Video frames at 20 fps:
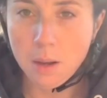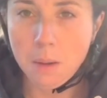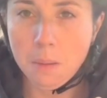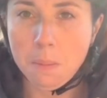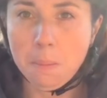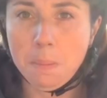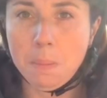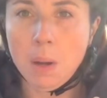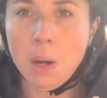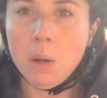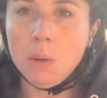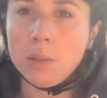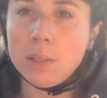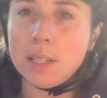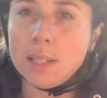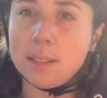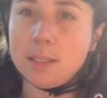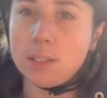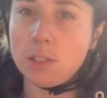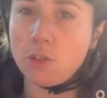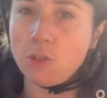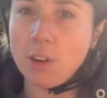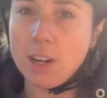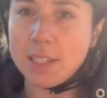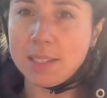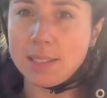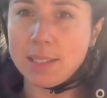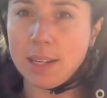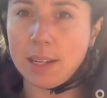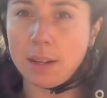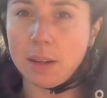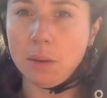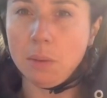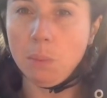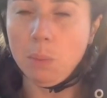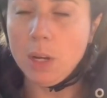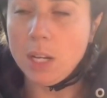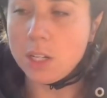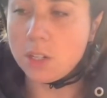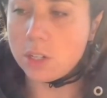Poultice dressing,
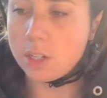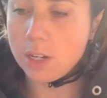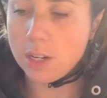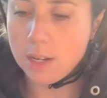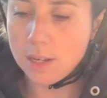which